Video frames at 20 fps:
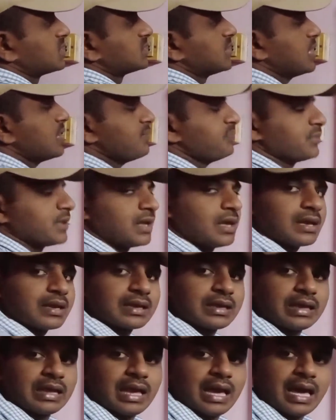the
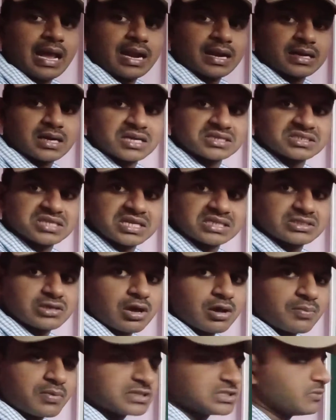characteristics
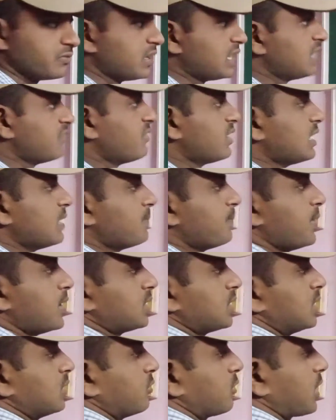harmonics, very
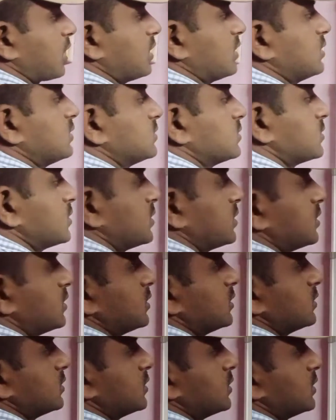important. Okay,
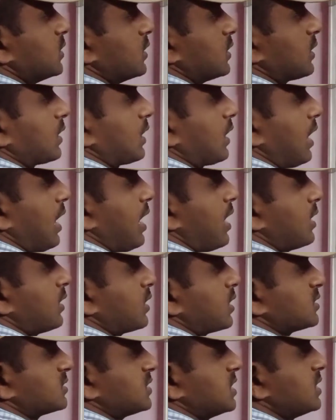
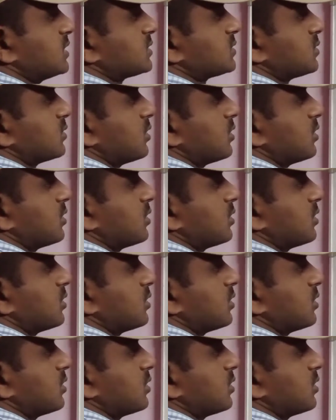characteristics